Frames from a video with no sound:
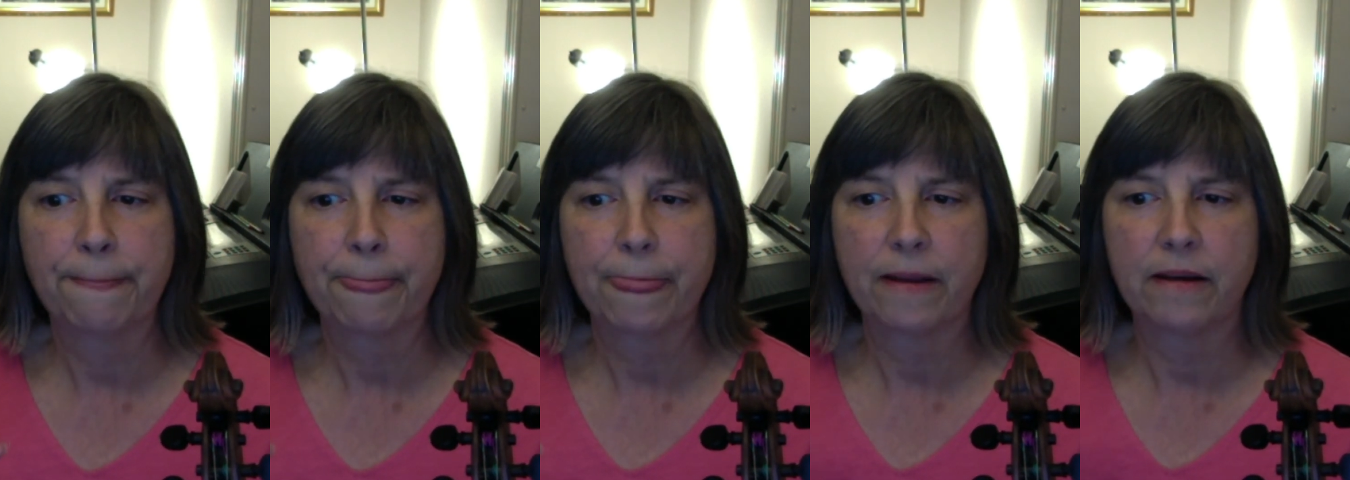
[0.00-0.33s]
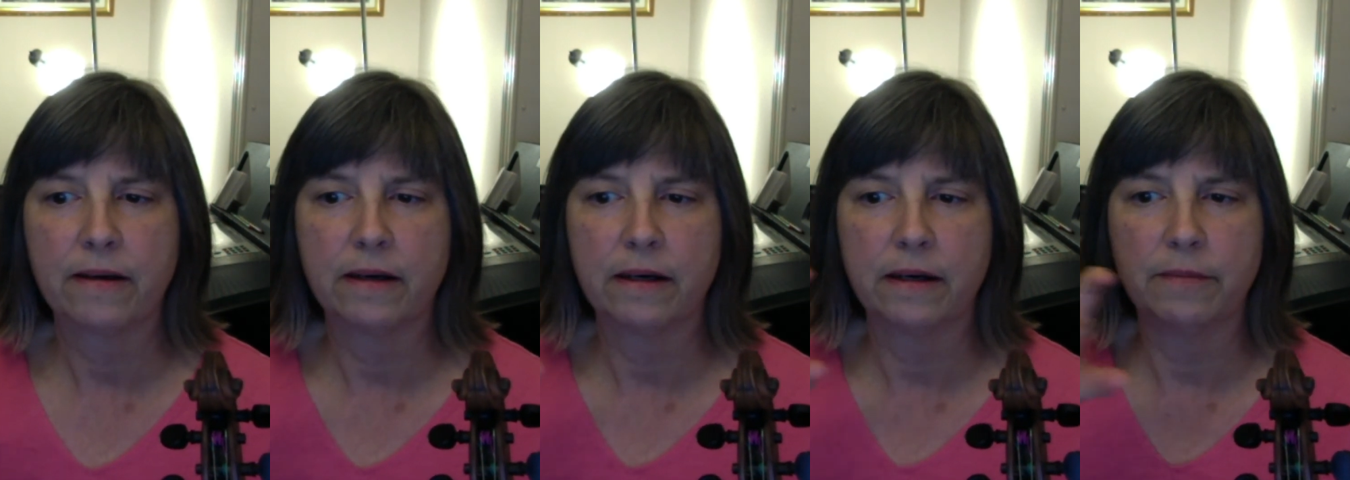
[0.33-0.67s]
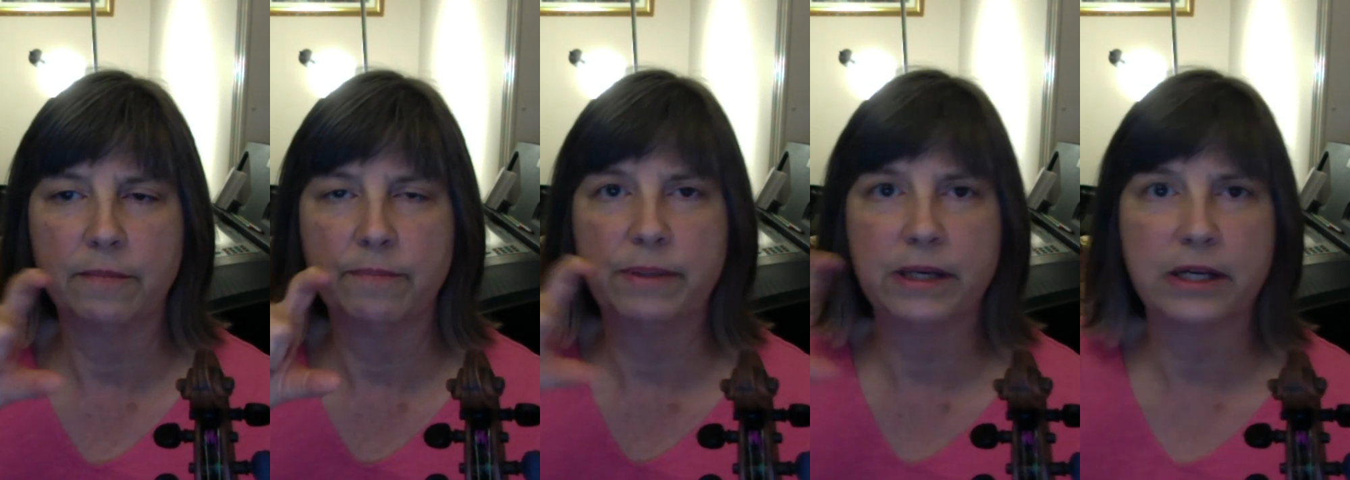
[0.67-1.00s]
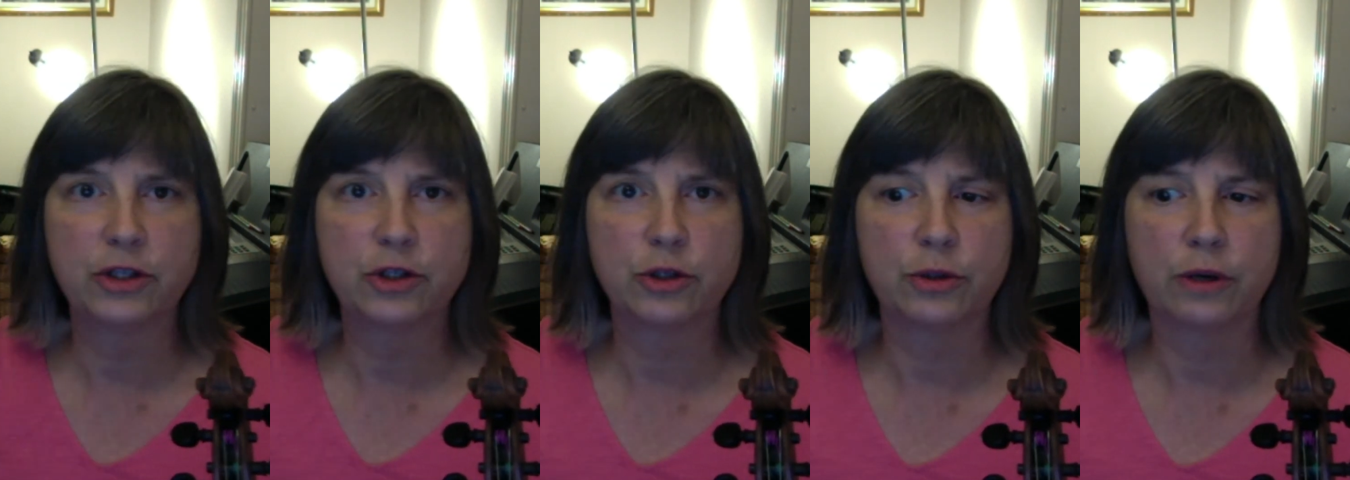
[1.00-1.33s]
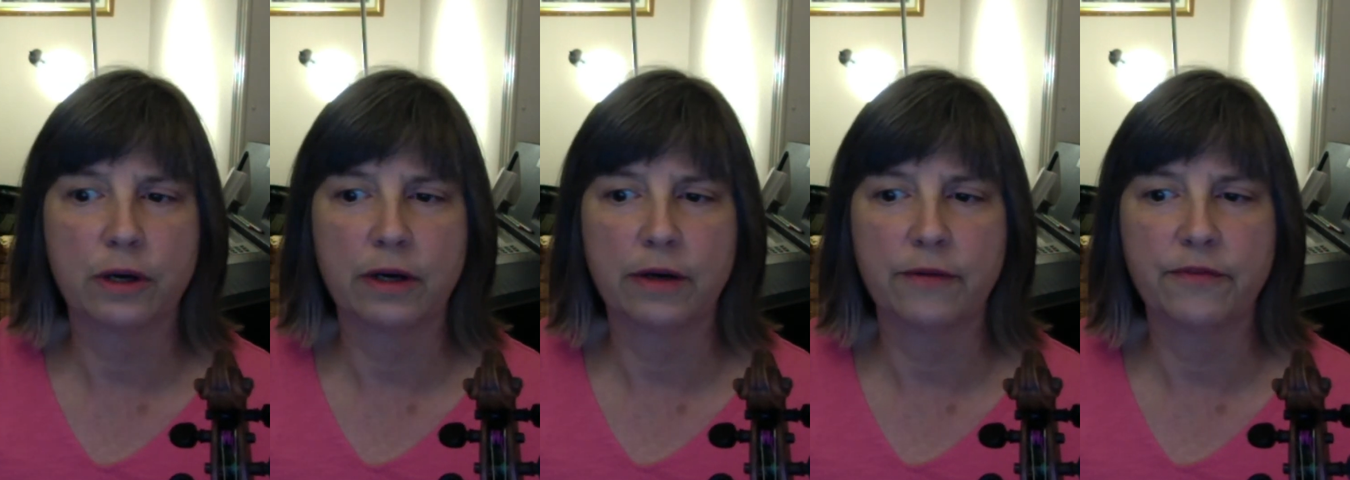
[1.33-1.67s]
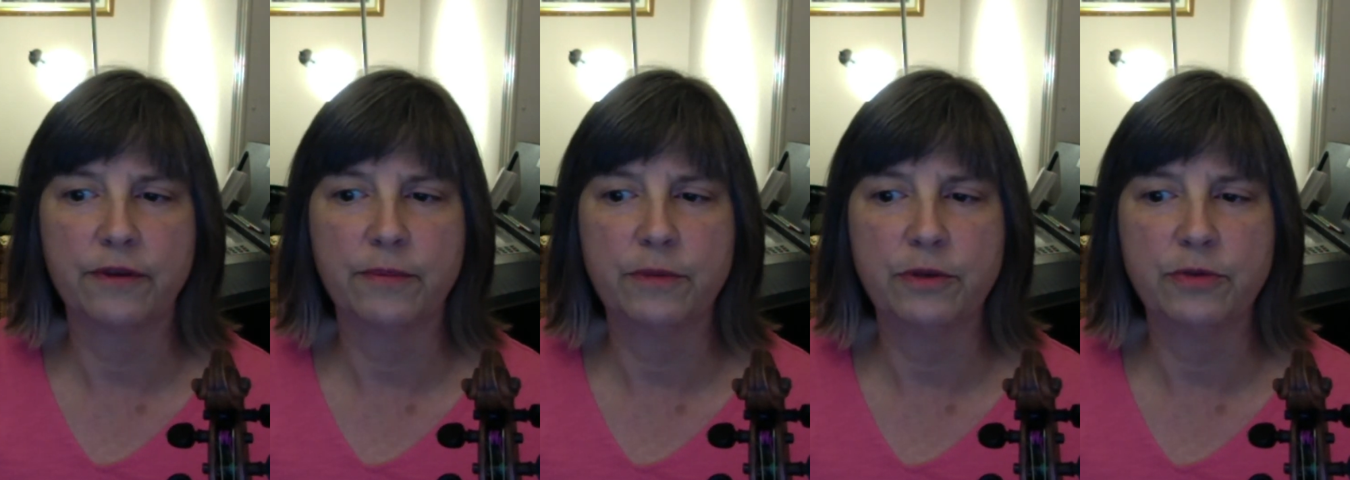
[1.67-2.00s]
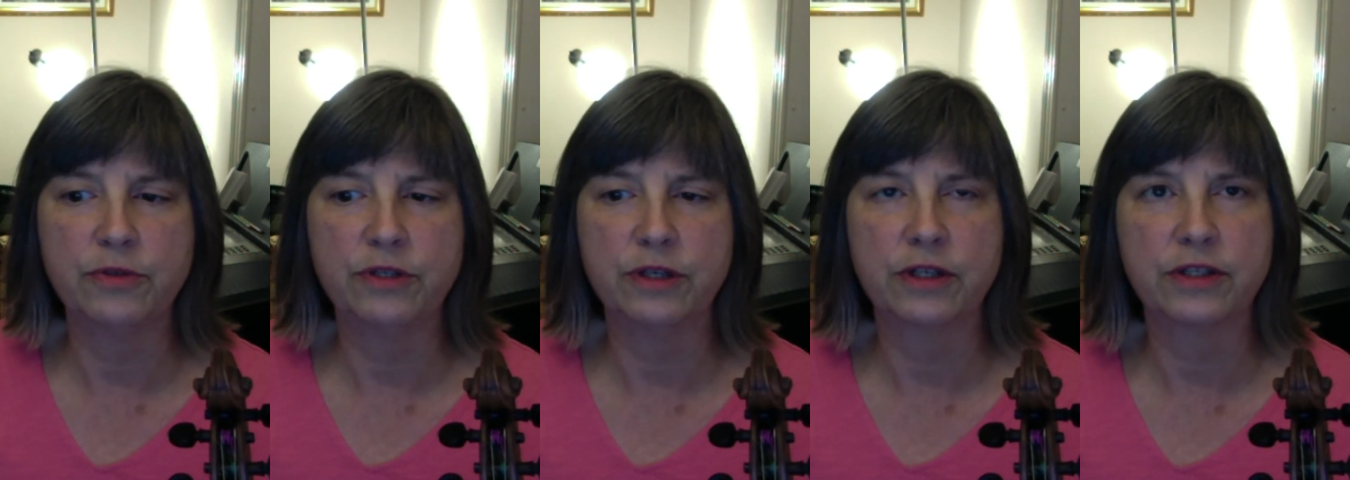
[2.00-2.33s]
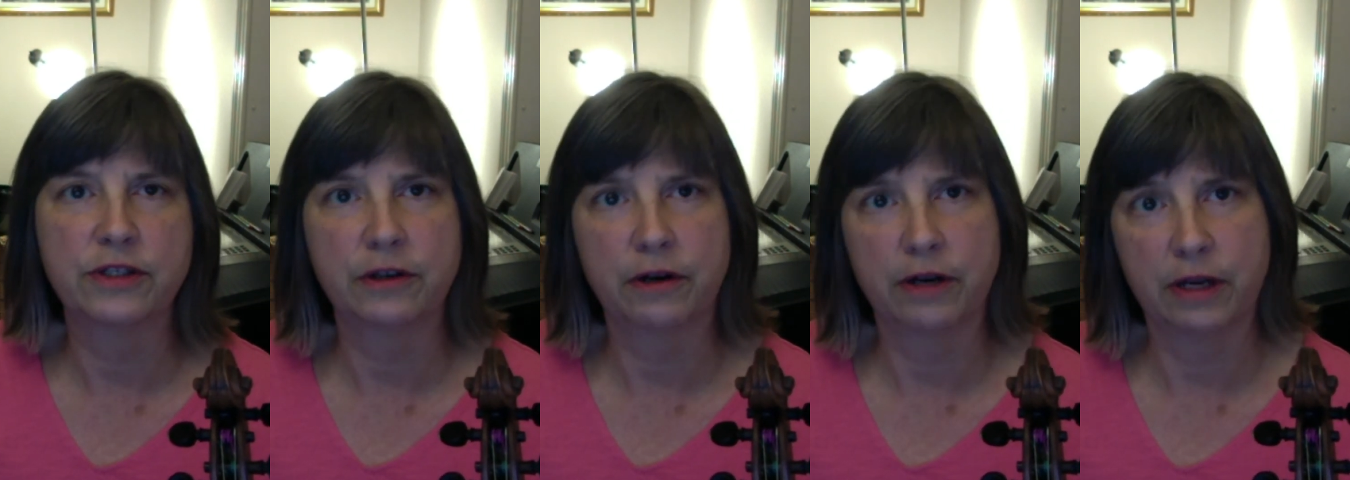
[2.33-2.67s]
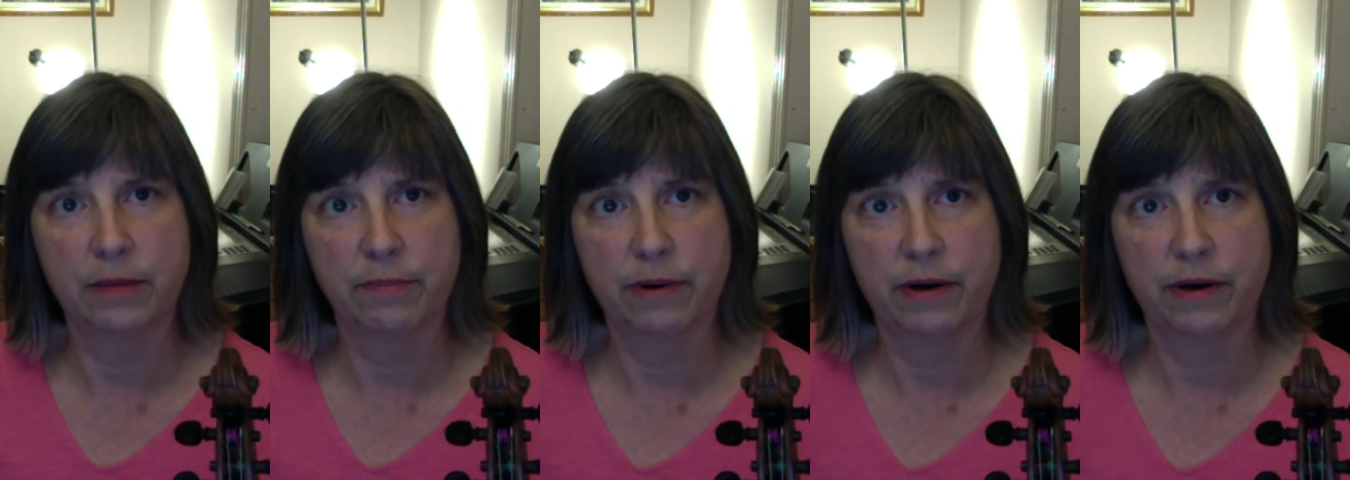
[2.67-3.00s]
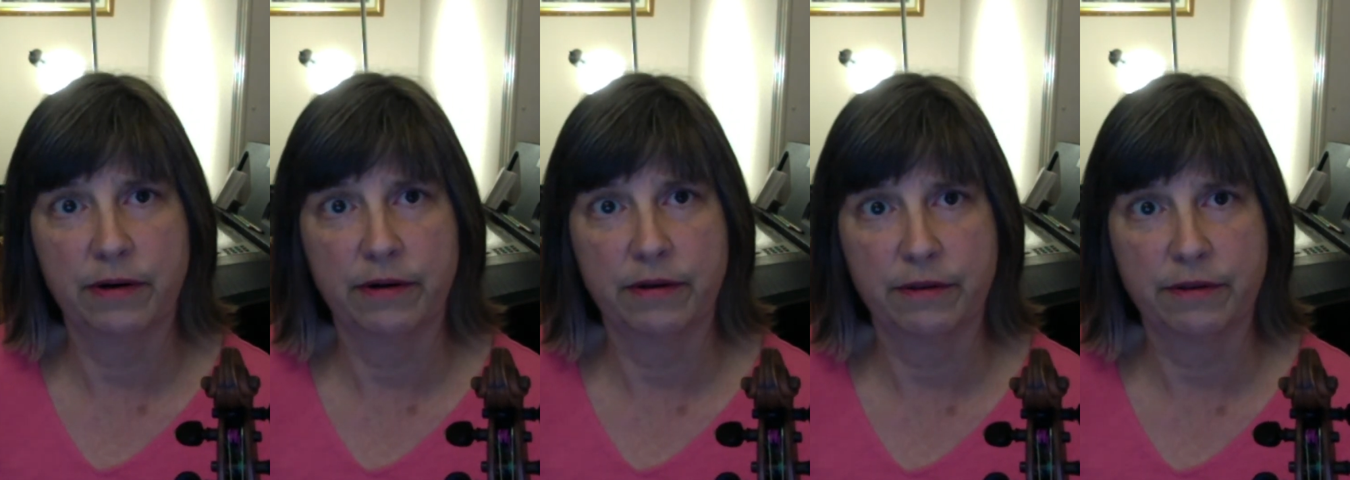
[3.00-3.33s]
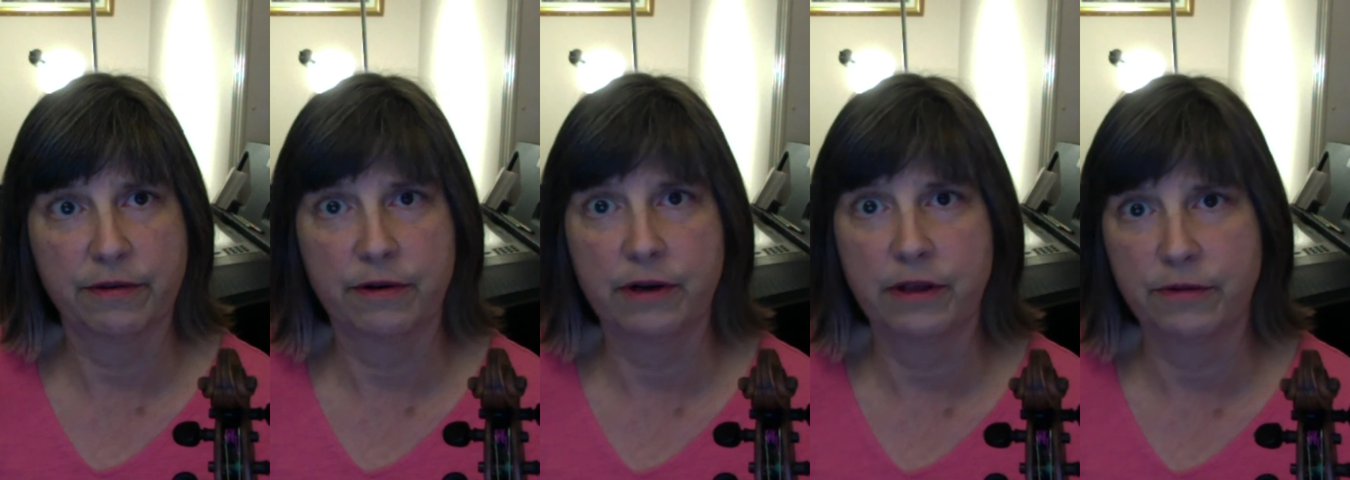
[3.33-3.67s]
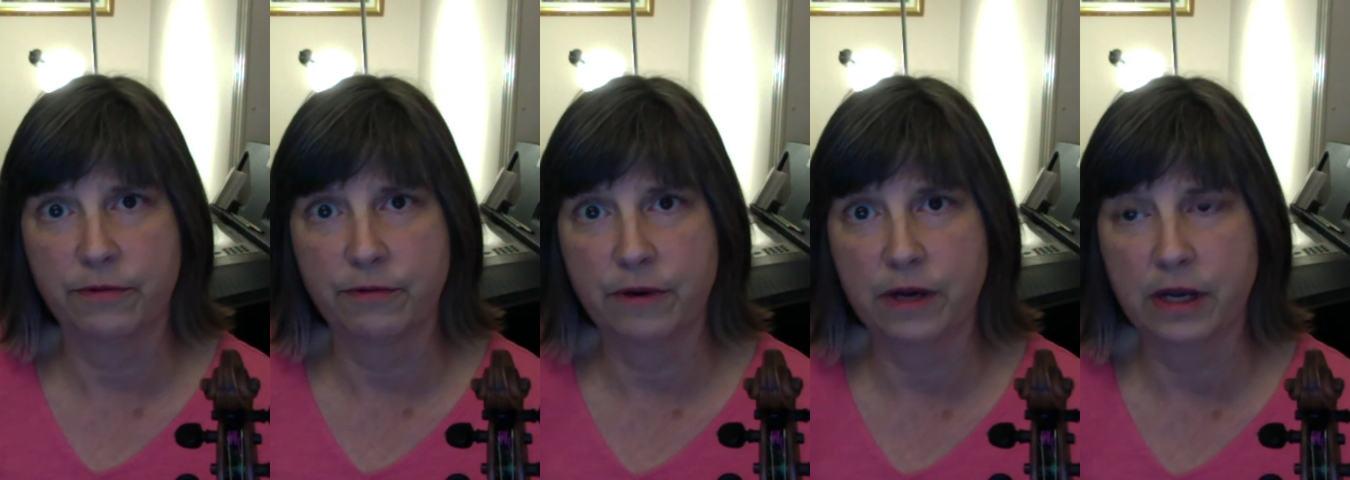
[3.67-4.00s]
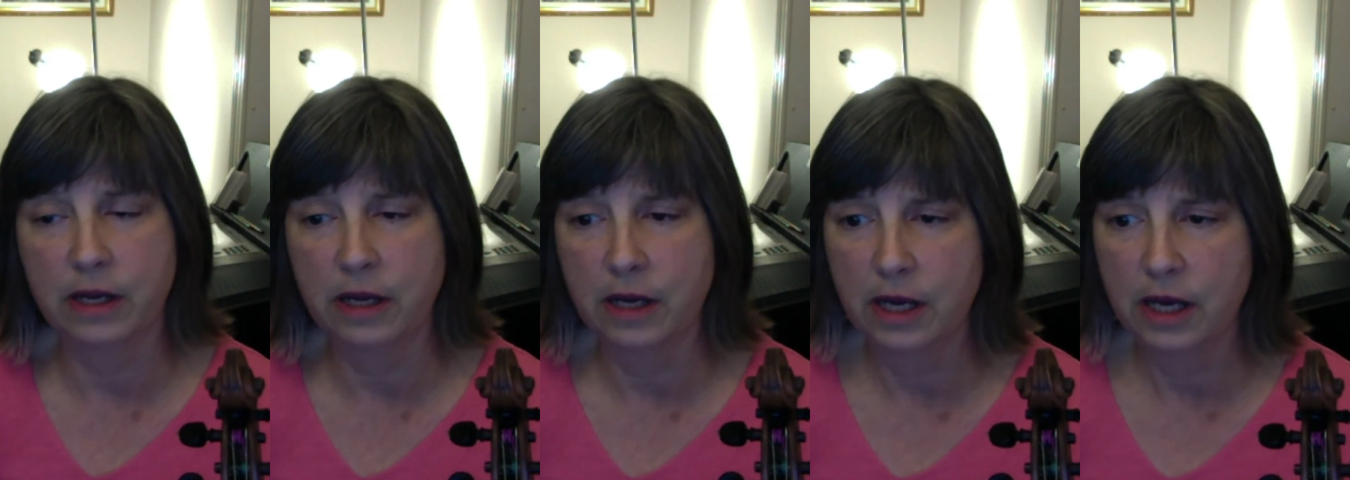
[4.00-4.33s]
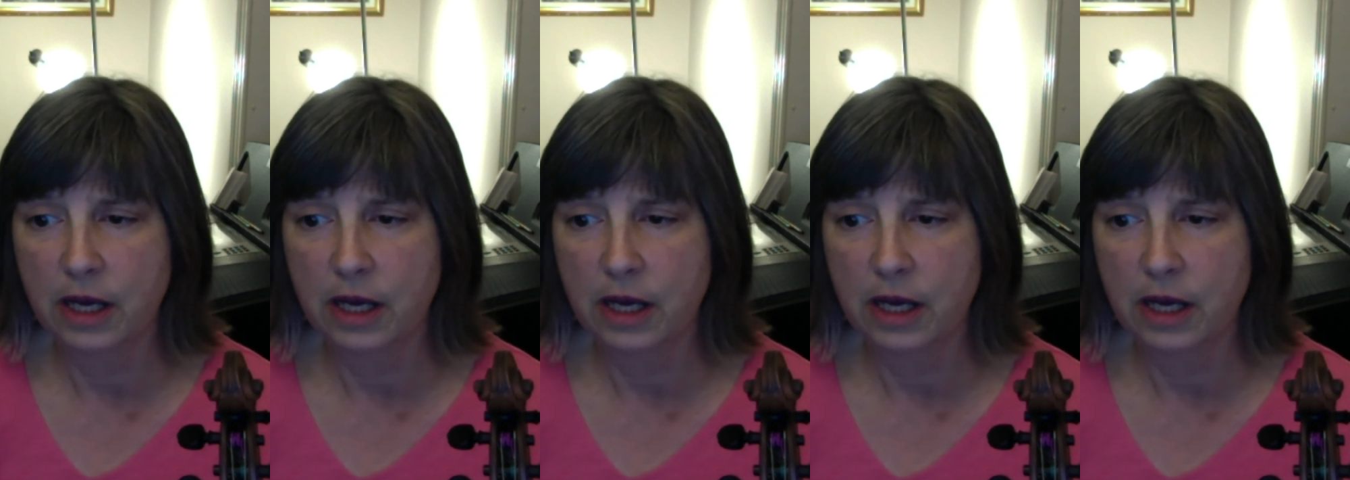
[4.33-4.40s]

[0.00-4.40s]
a picture of the music starting in bar 33,